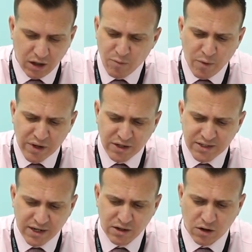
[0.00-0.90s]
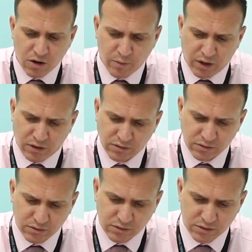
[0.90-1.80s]
Are Mummy and Daddy not coming in?
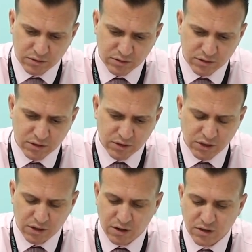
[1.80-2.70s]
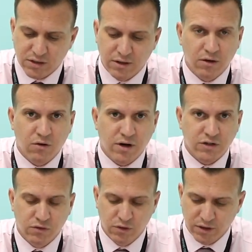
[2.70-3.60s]
She asked, a little
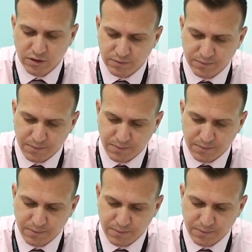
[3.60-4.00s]
crestfallen.